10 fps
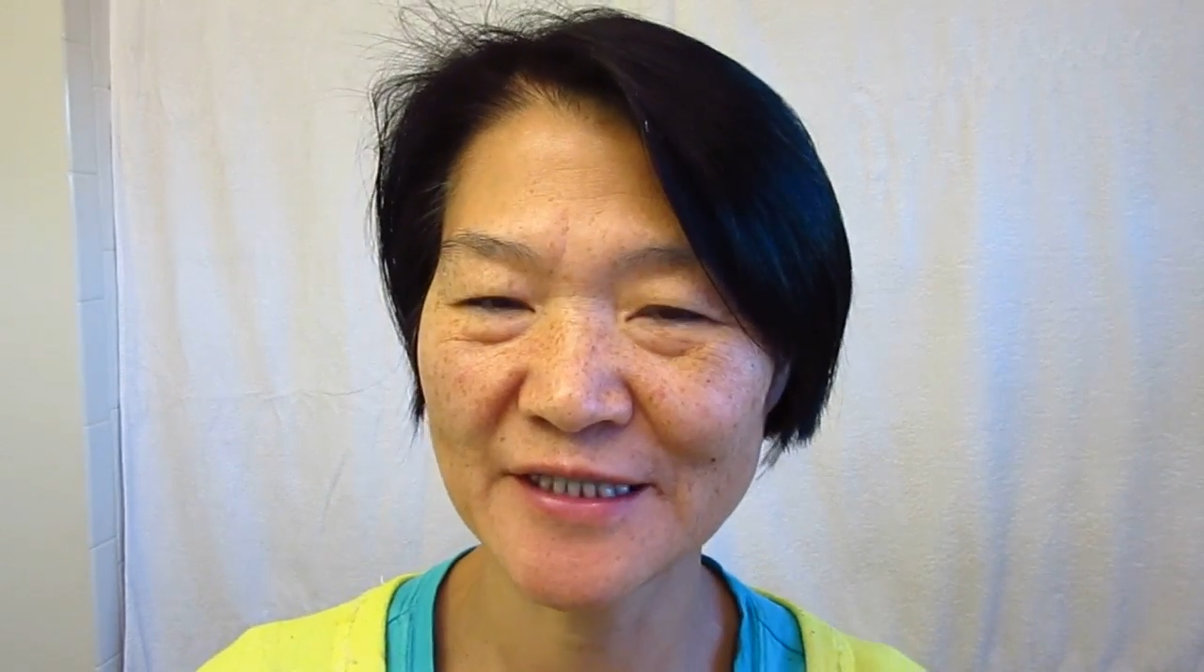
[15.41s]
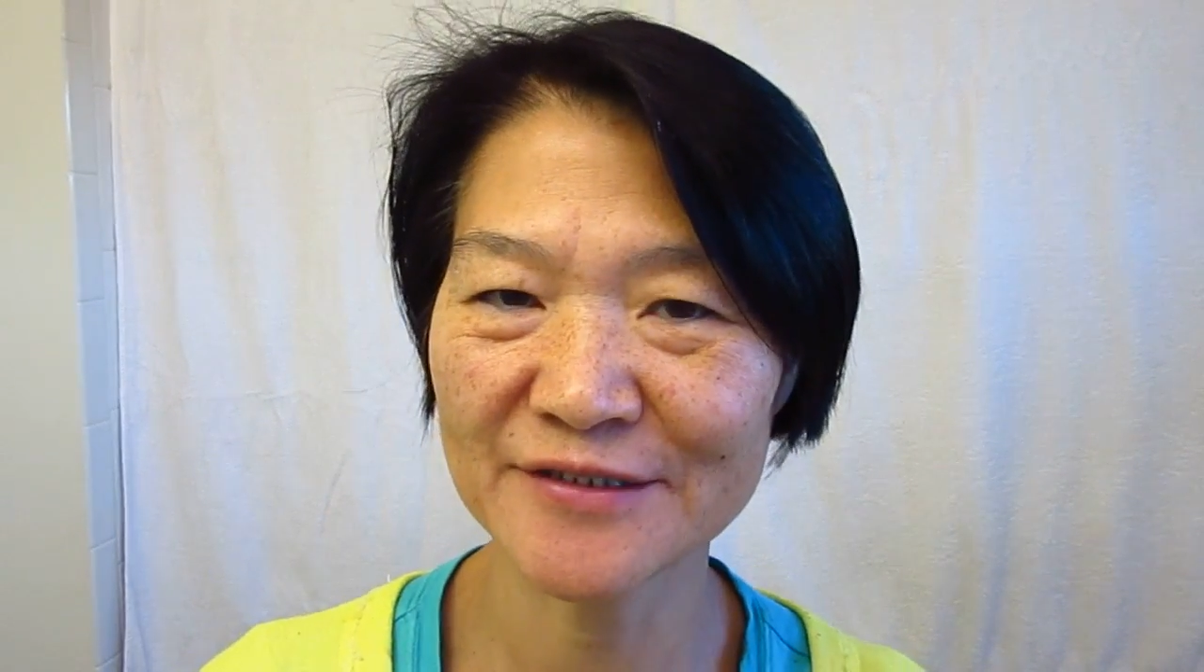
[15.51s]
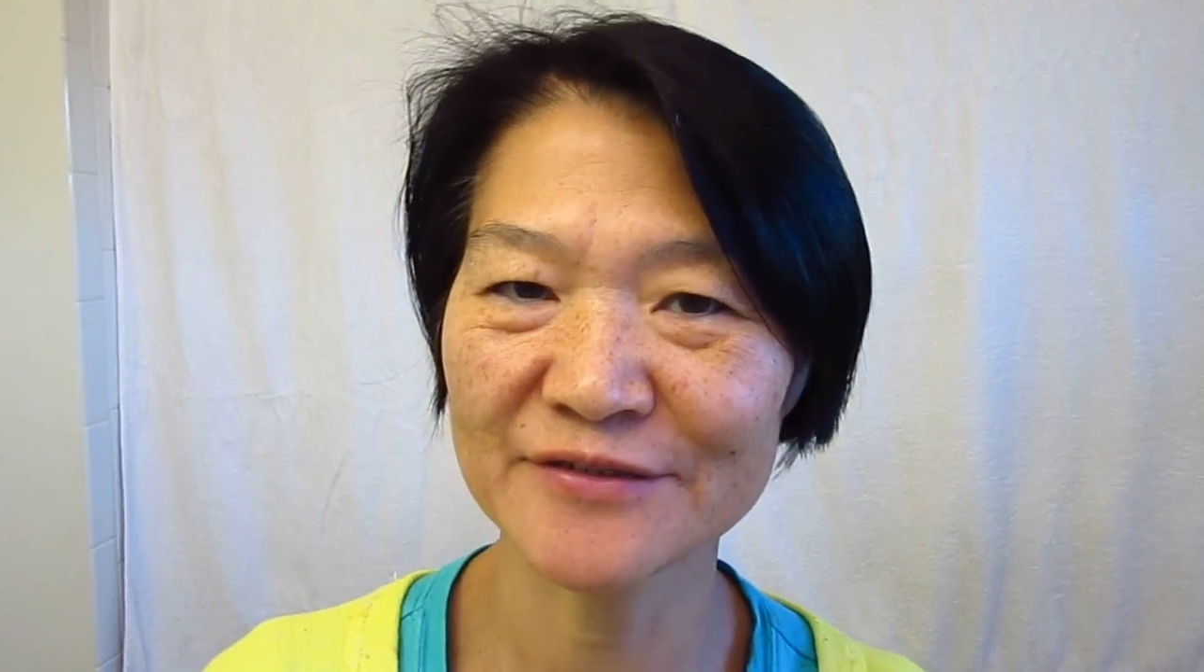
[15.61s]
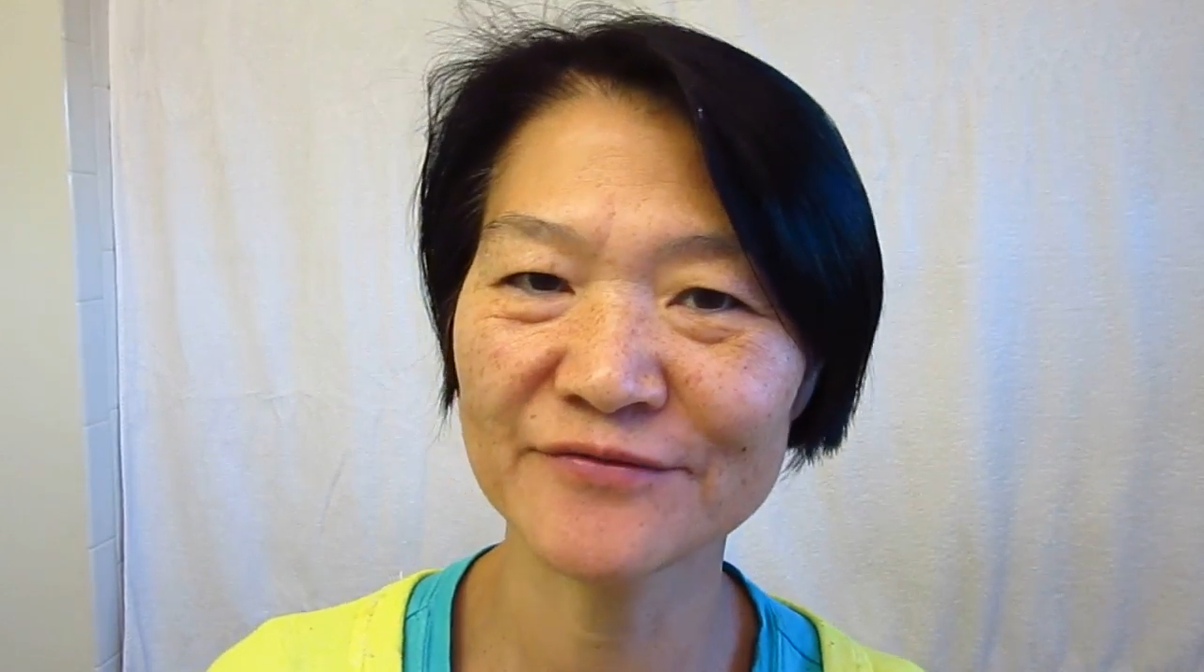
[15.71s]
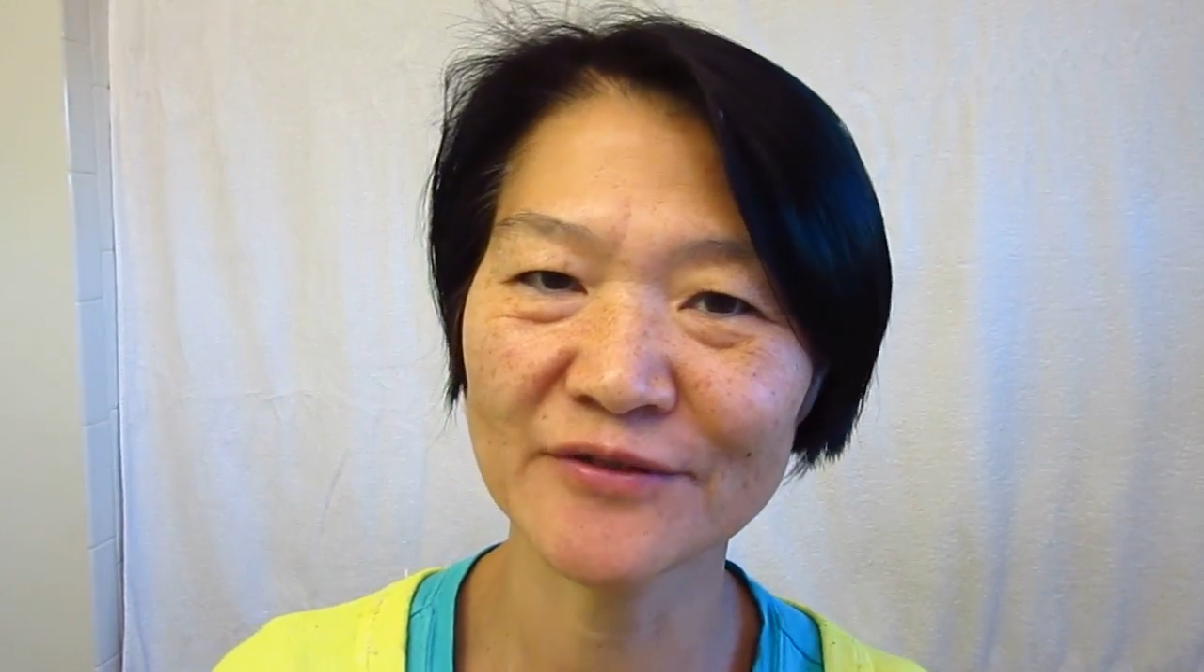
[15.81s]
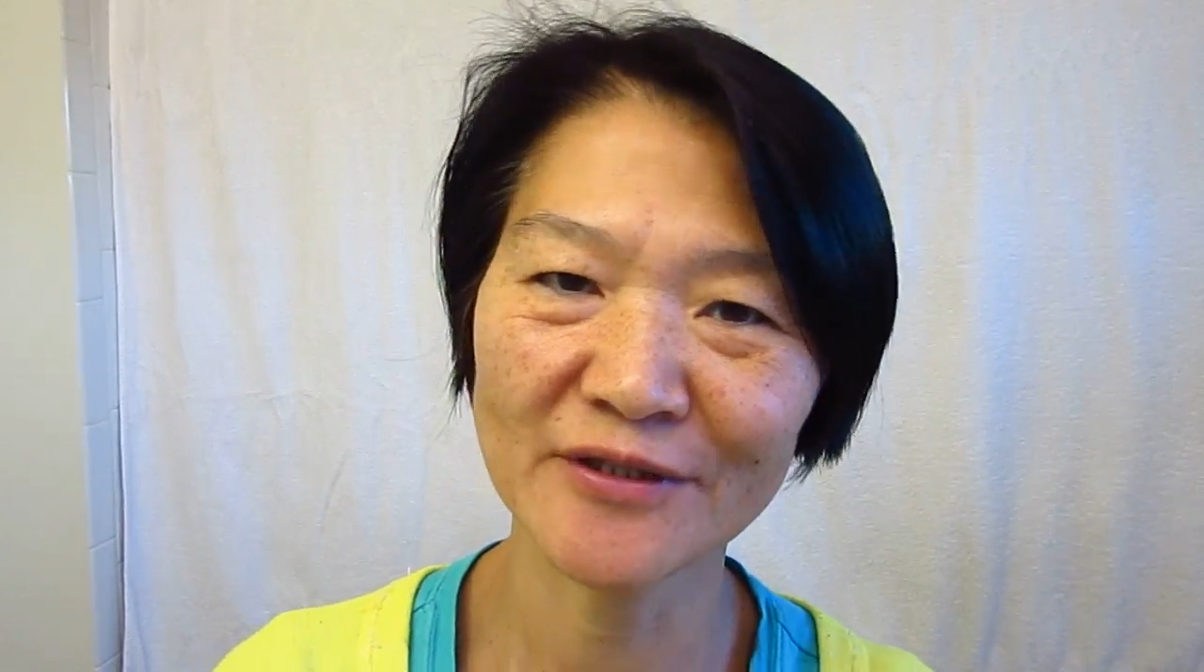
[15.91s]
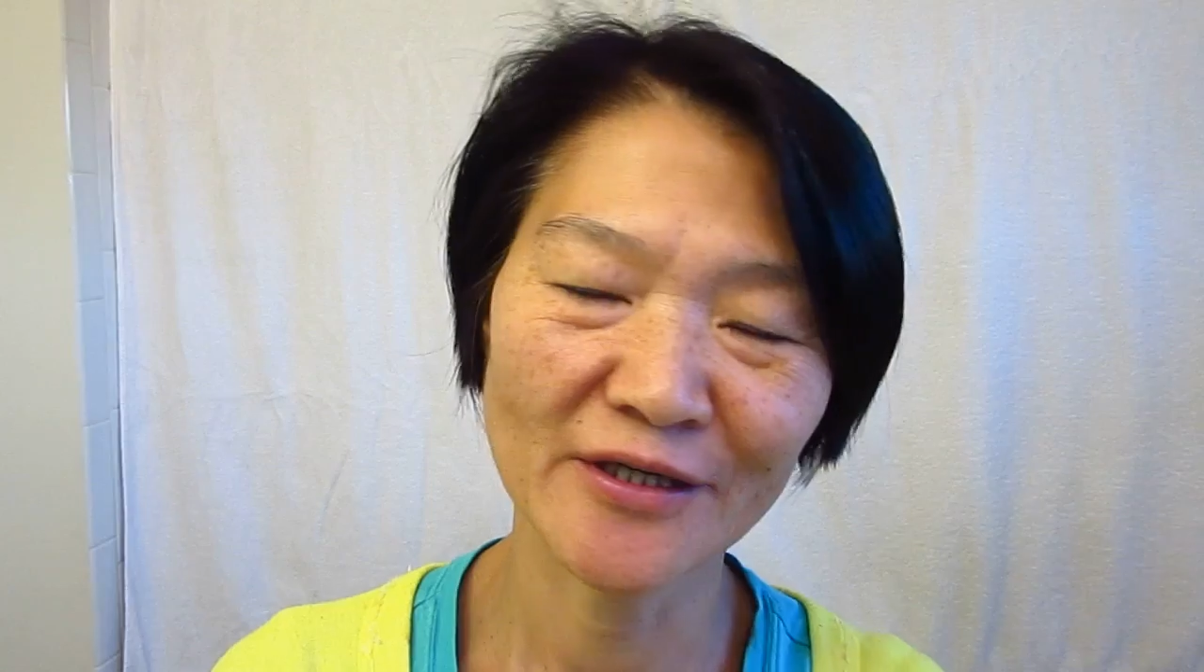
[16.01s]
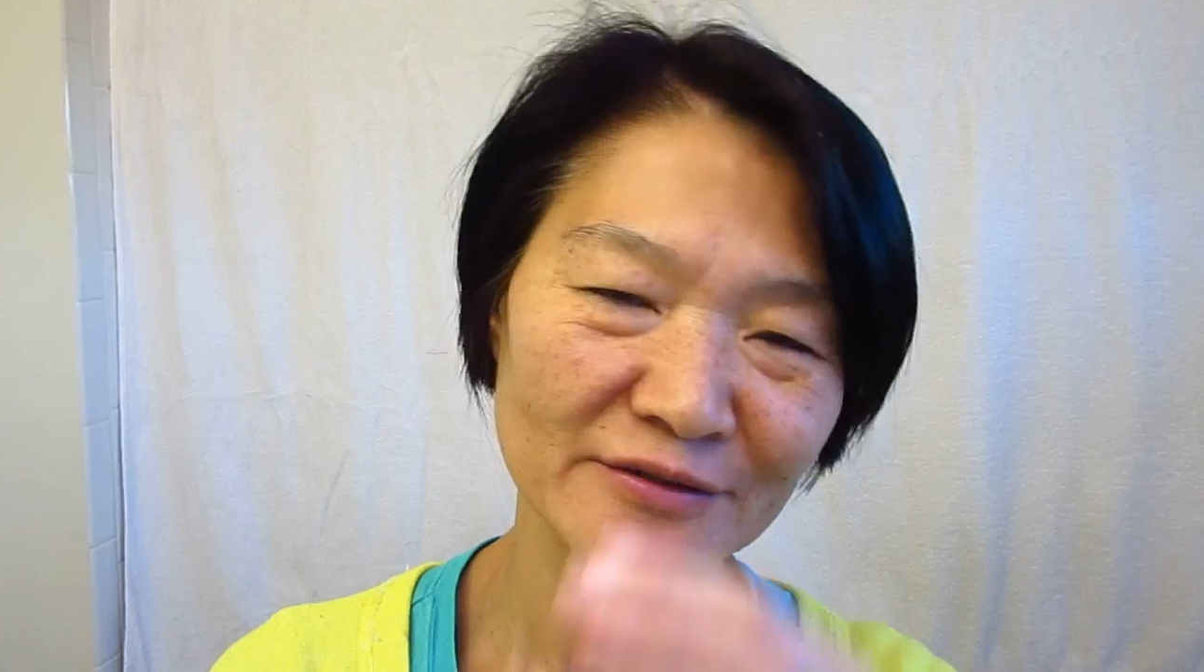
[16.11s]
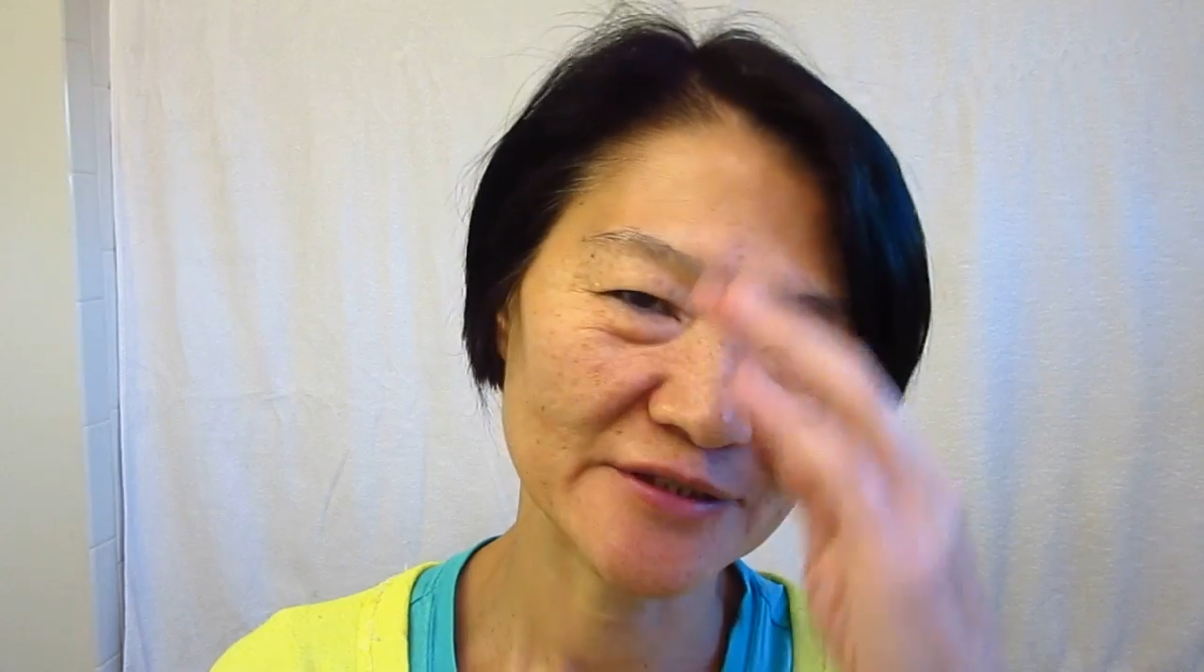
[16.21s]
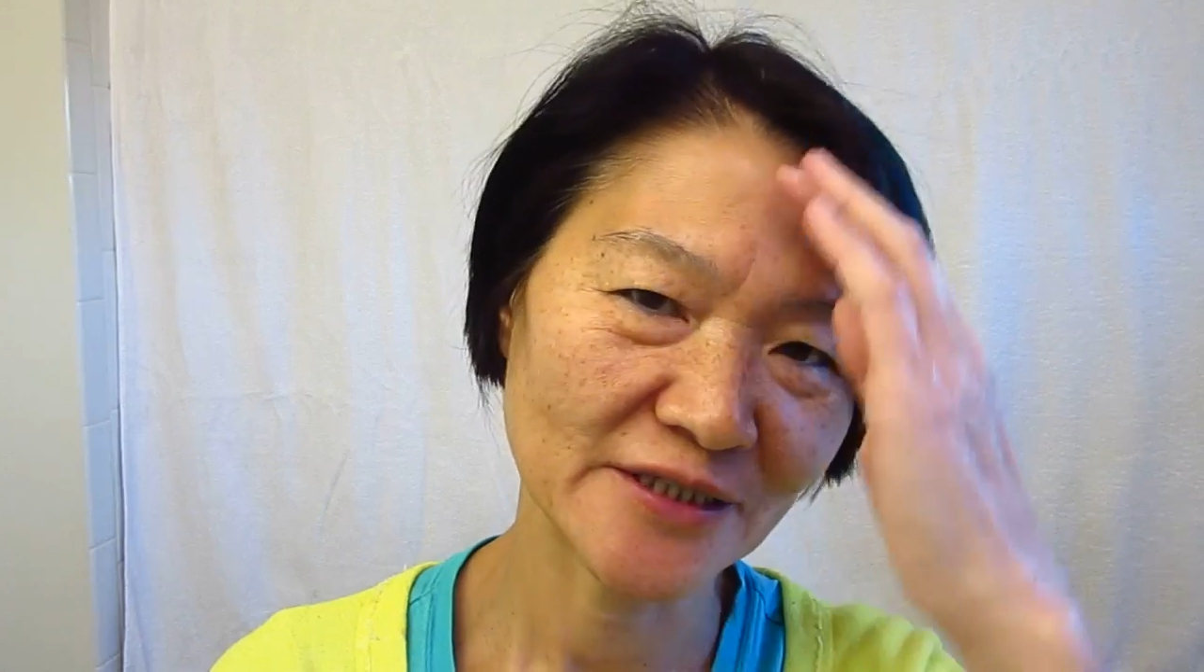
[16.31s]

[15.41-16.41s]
other for a long